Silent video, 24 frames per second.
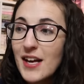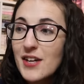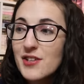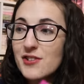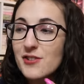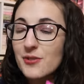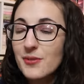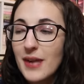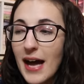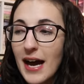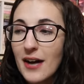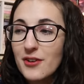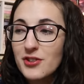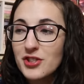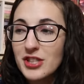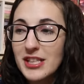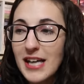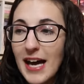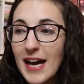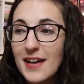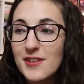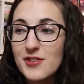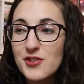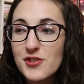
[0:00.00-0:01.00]
so now she
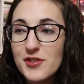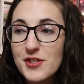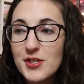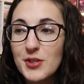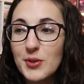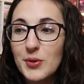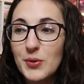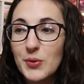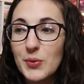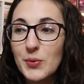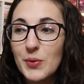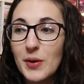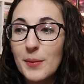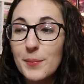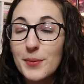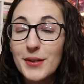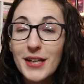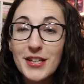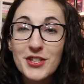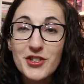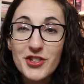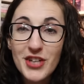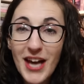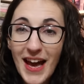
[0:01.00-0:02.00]
has to
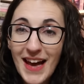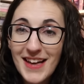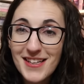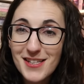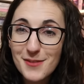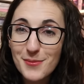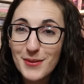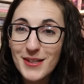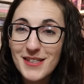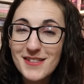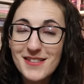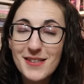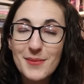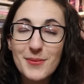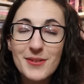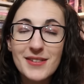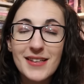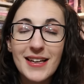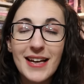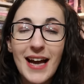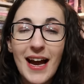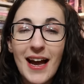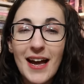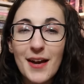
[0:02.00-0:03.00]
play chess because someone's
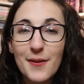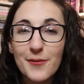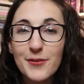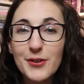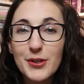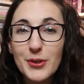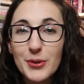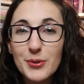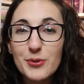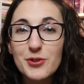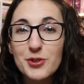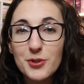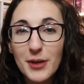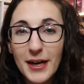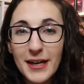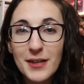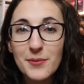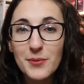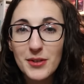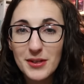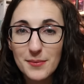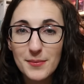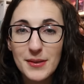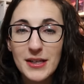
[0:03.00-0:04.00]
like, if you
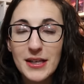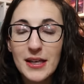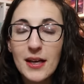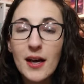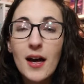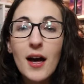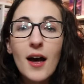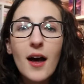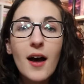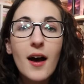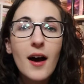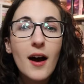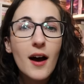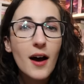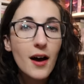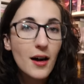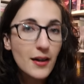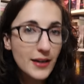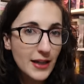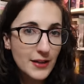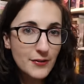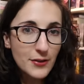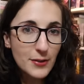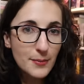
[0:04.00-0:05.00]
train with me,
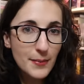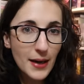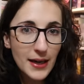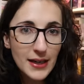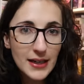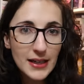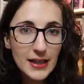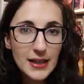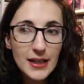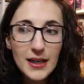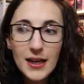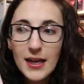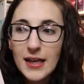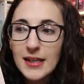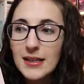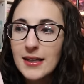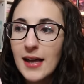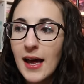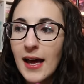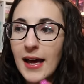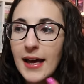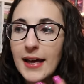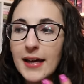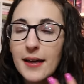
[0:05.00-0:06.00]
I'll give you money and
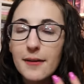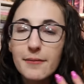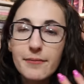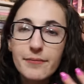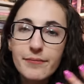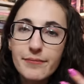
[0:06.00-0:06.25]
like